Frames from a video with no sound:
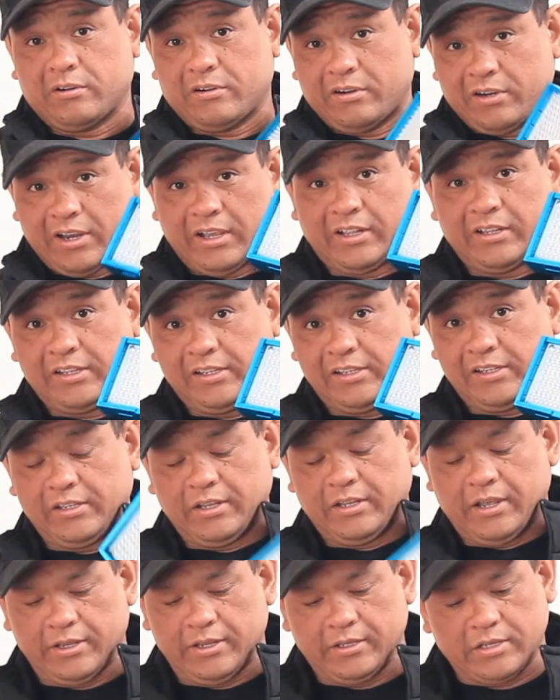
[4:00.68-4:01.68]
LED
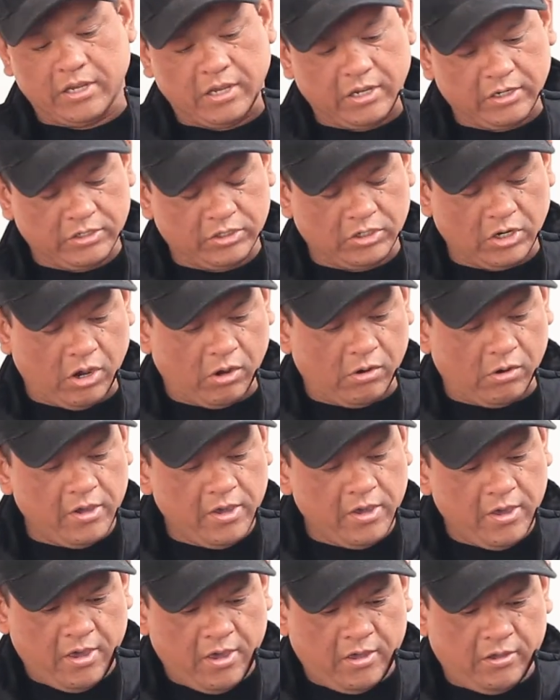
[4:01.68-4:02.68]
light. So,
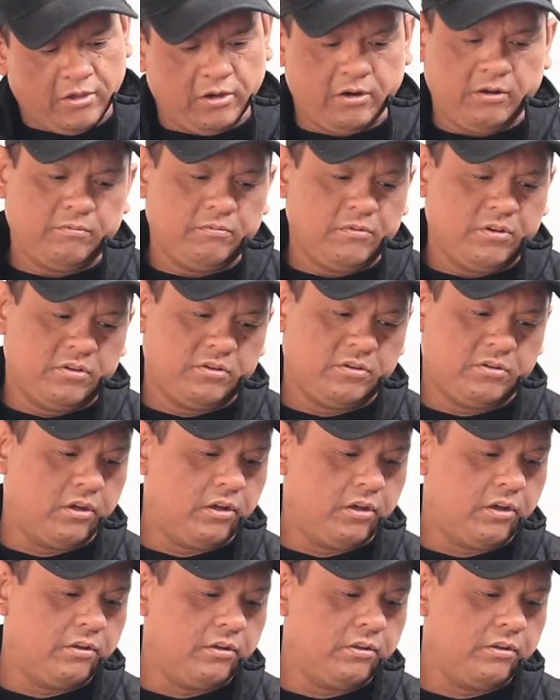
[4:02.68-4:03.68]
you know,
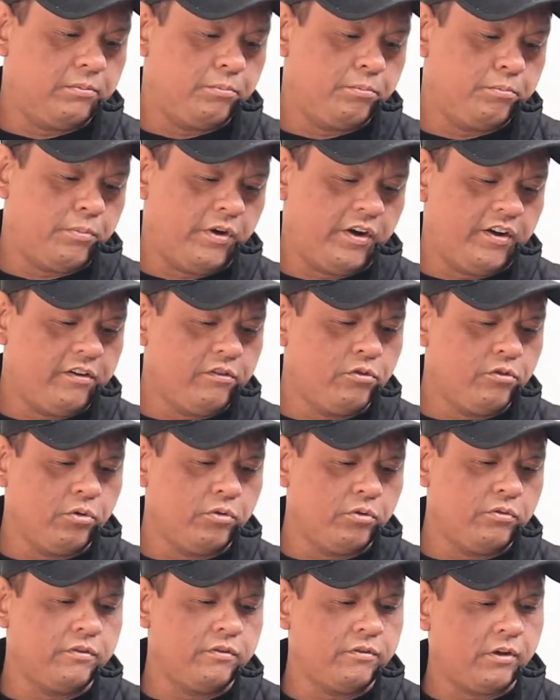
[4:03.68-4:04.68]
so very
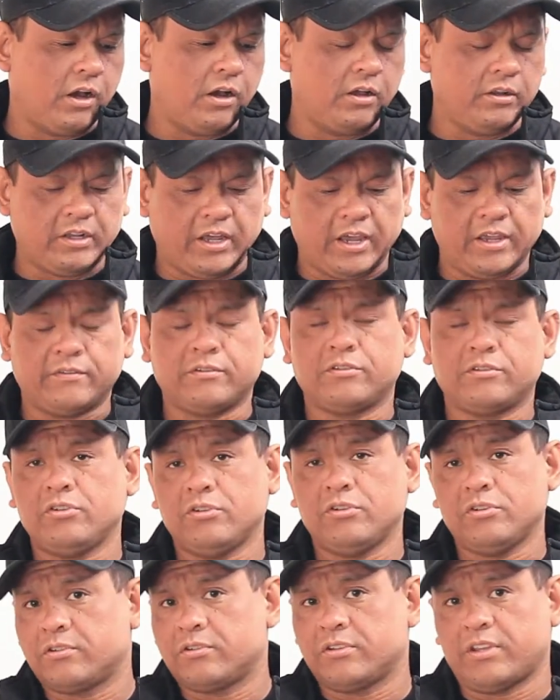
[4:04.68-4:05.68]
cool light to
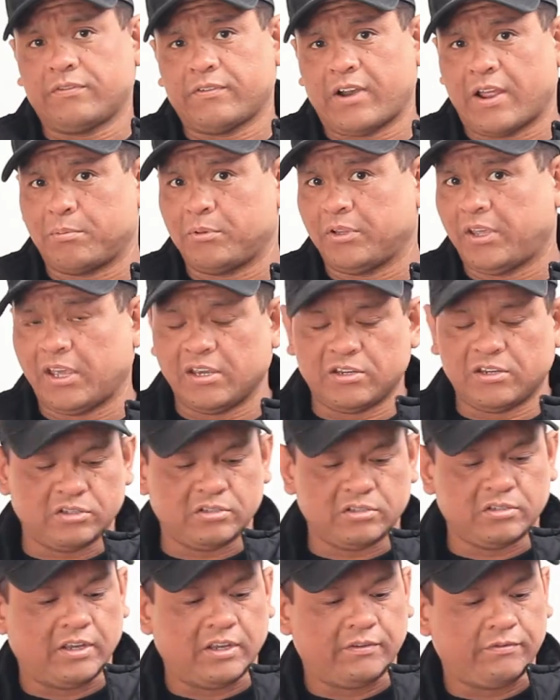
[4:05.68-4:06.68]
use for different
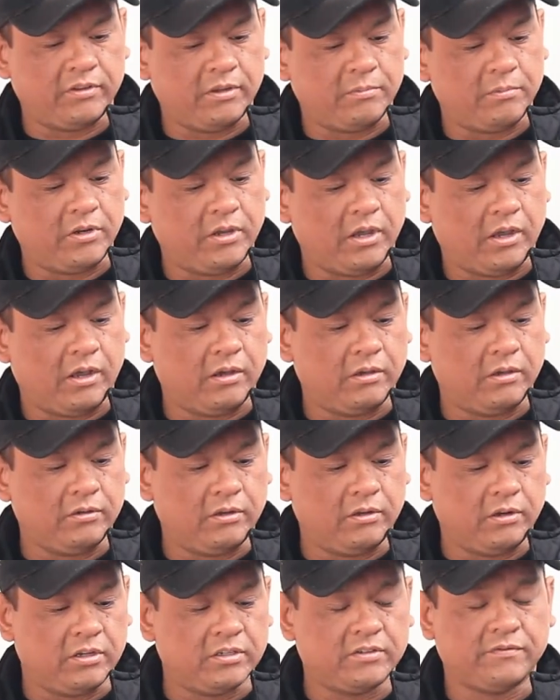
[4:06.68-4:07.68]
applications. Definitely,
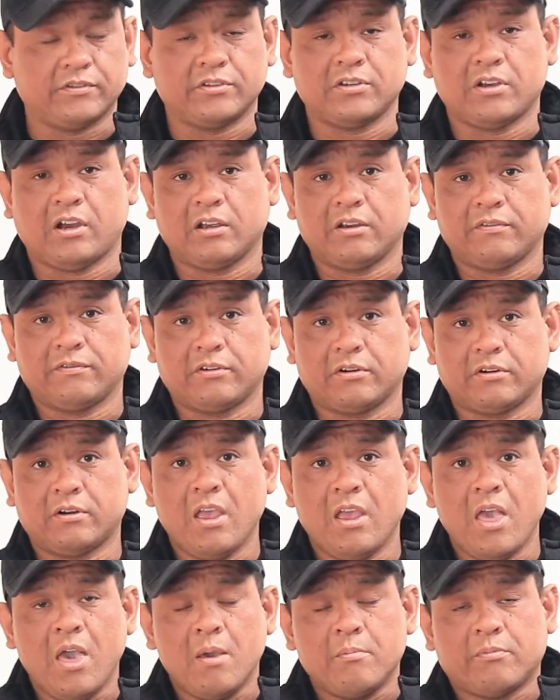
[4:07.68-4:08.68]
you know, as a photographer,
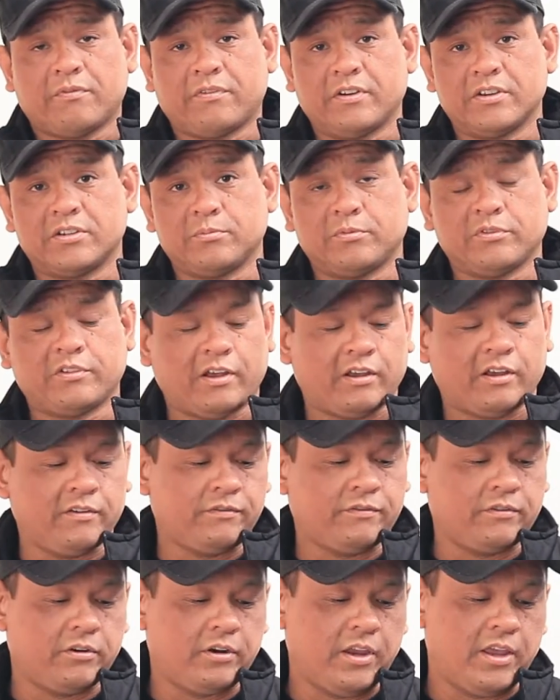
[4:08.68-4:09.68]
professional
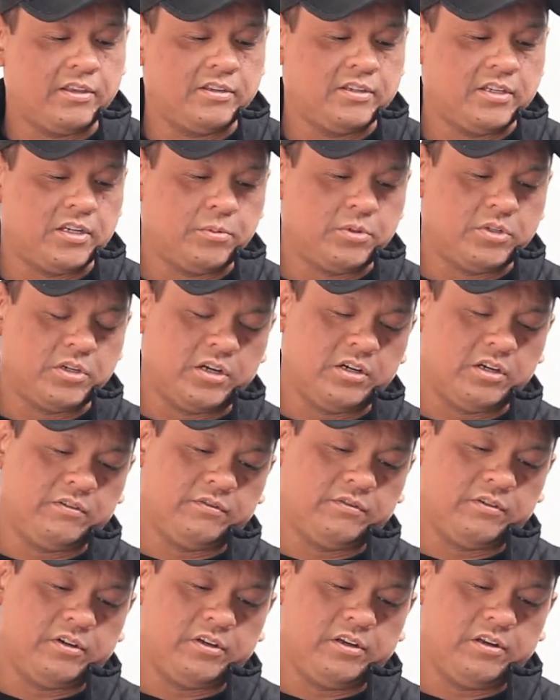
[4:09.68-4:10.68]
photographer and
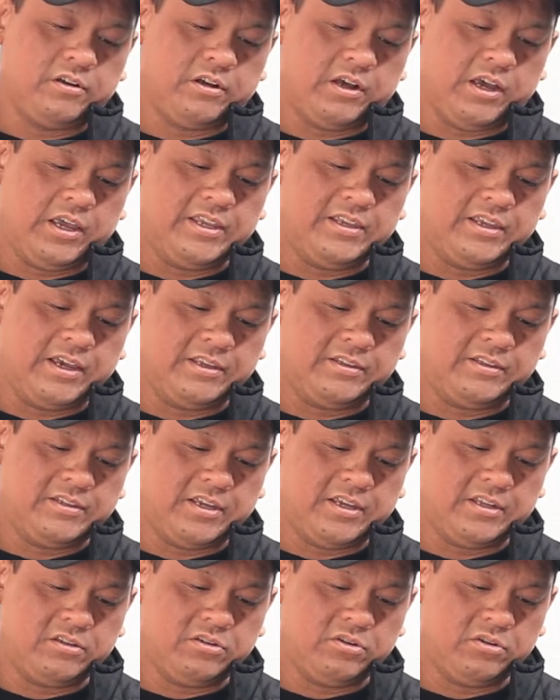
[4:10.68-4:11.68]
cinematographer, you know, I
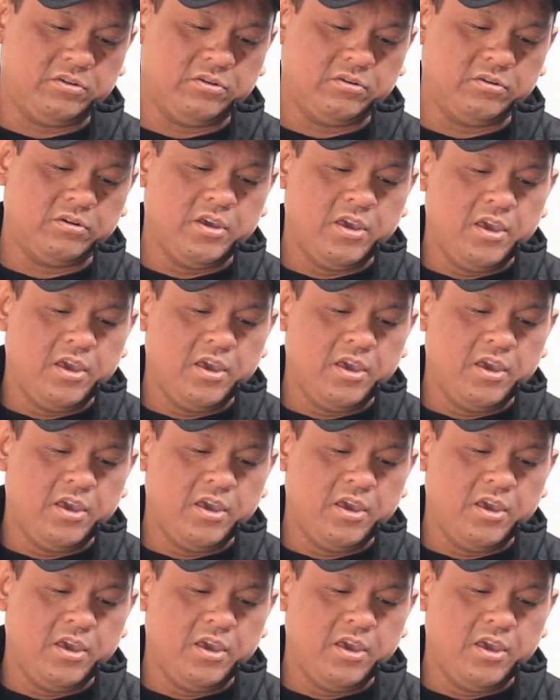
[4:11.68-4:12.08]
tend to